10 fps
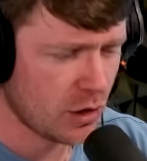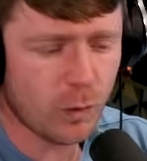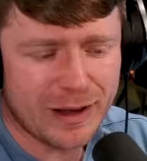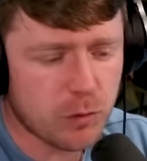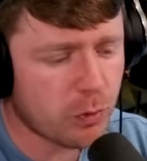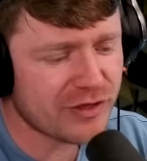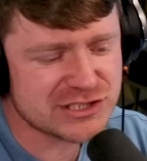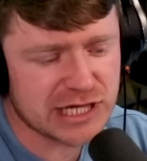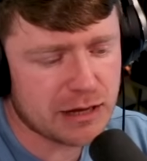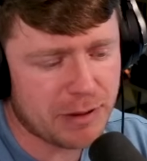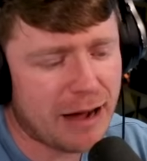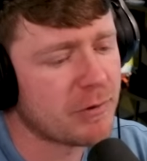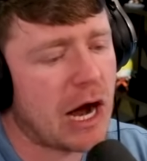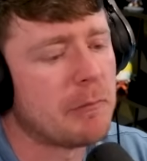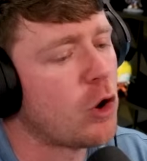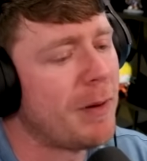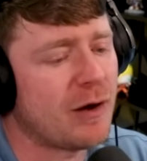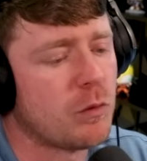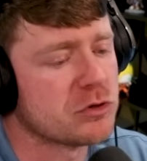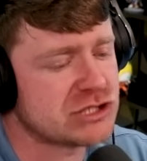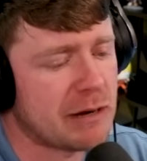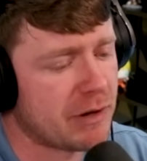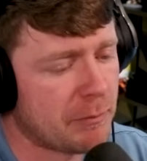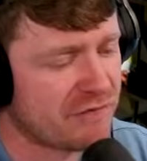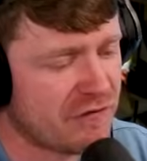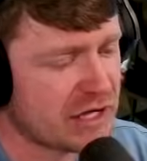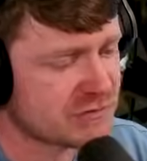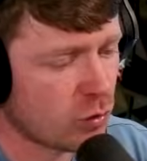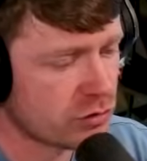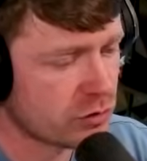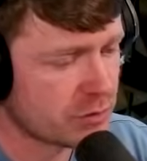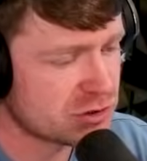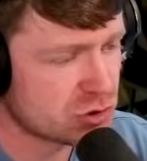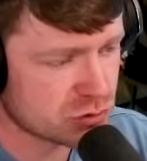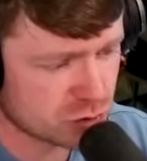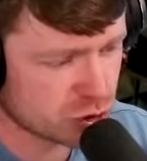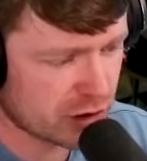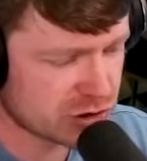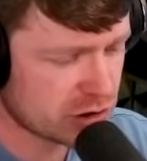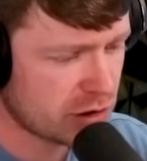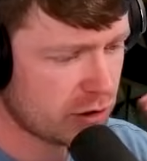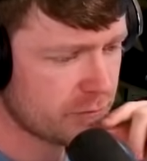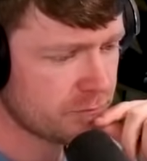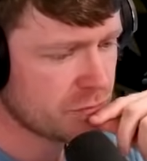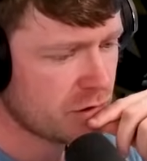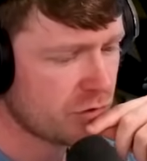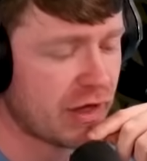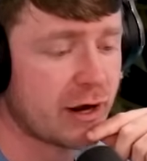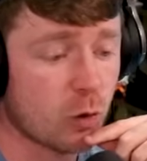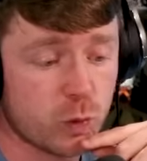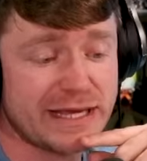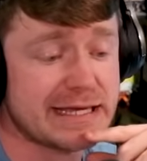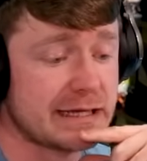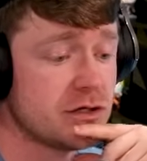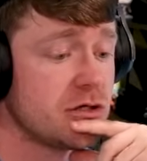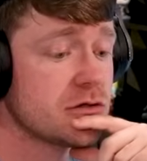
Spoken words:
Wait, what were they saying? I'm gonna go back one more time, but fast forward a little bit too, so trust me. They are weakened.